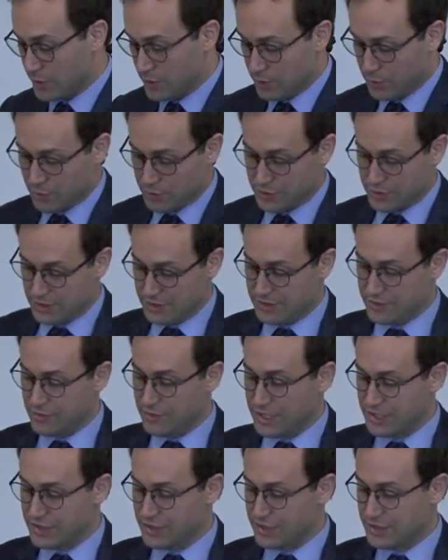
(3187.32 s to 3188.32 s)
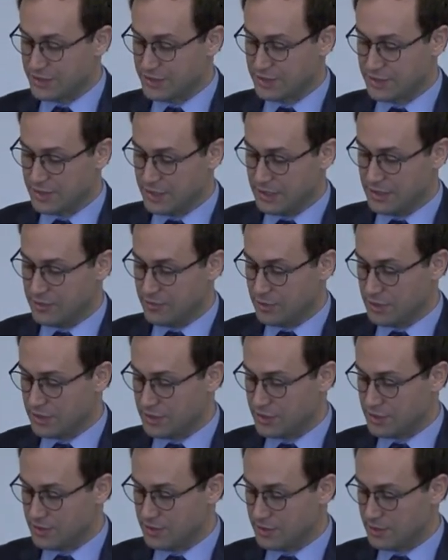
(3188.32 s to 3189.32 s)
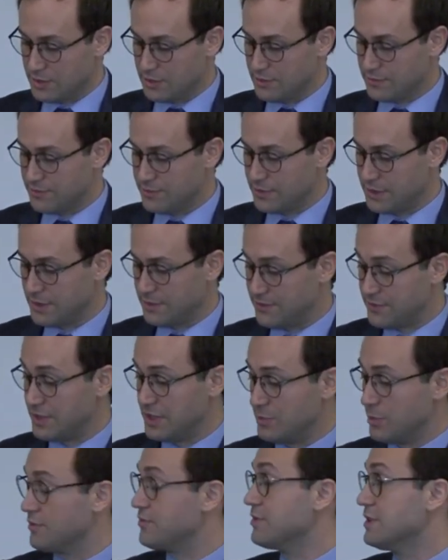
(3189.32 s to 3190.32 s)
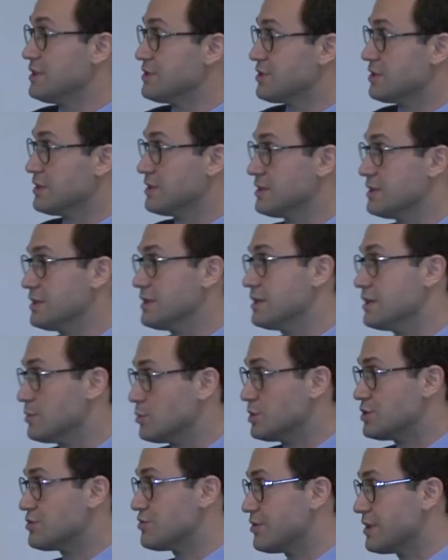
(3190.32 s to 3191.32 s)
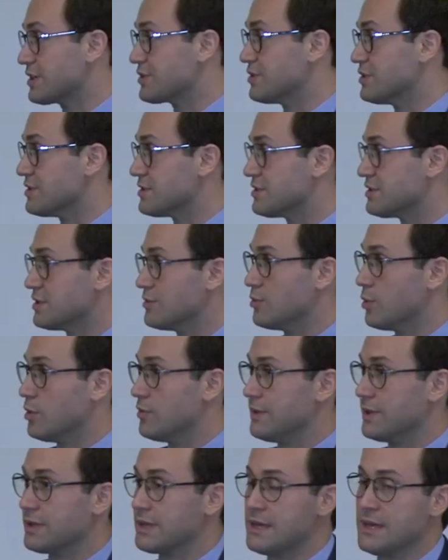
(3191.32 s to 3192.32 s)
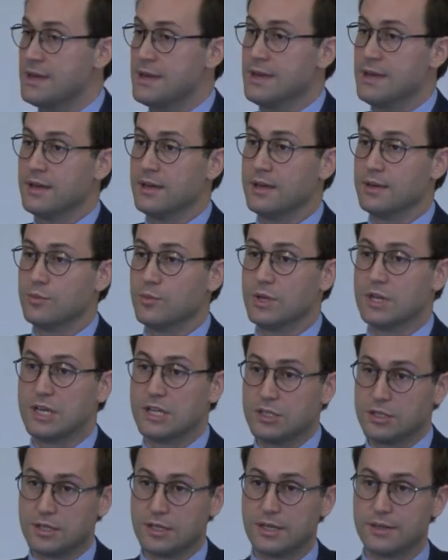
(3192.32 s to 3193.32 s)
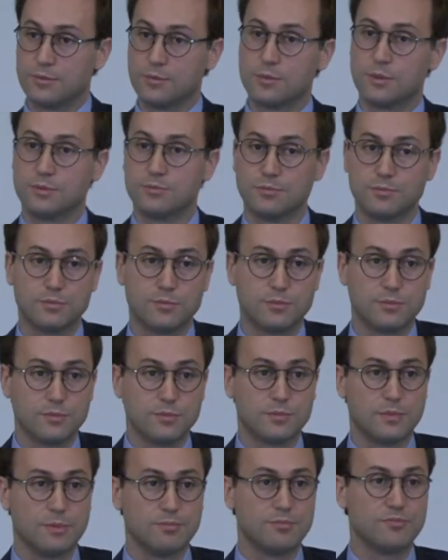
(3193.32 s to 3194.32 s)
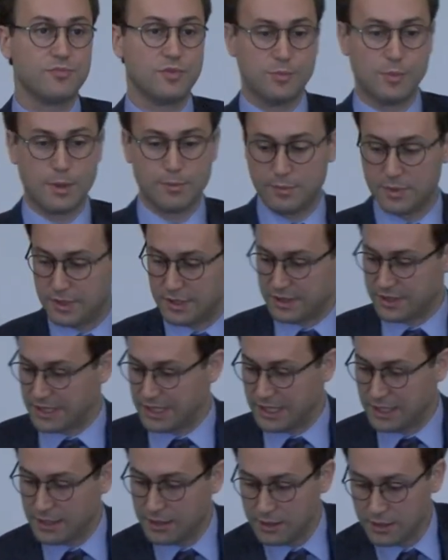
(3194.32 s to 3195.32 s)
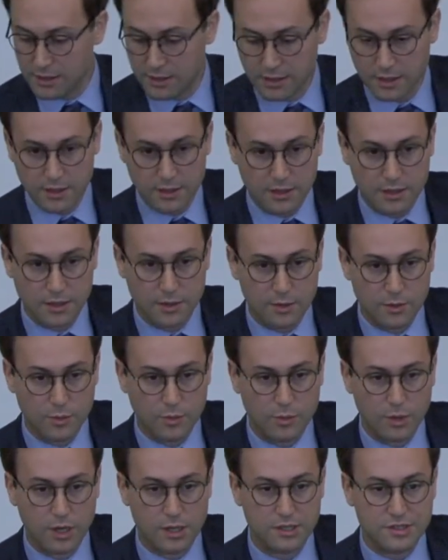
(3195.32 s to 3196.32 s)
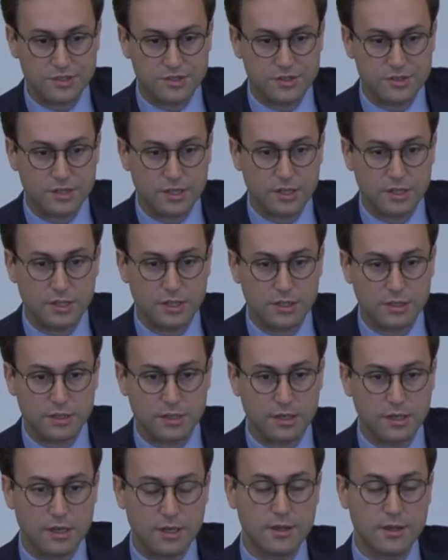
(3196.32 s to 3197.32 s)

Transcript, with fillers: with yours, directions in the religion of uh, freedom of religion, uh, which direction it's evolving. Uh, when I uh, remember the, while well, it's still here,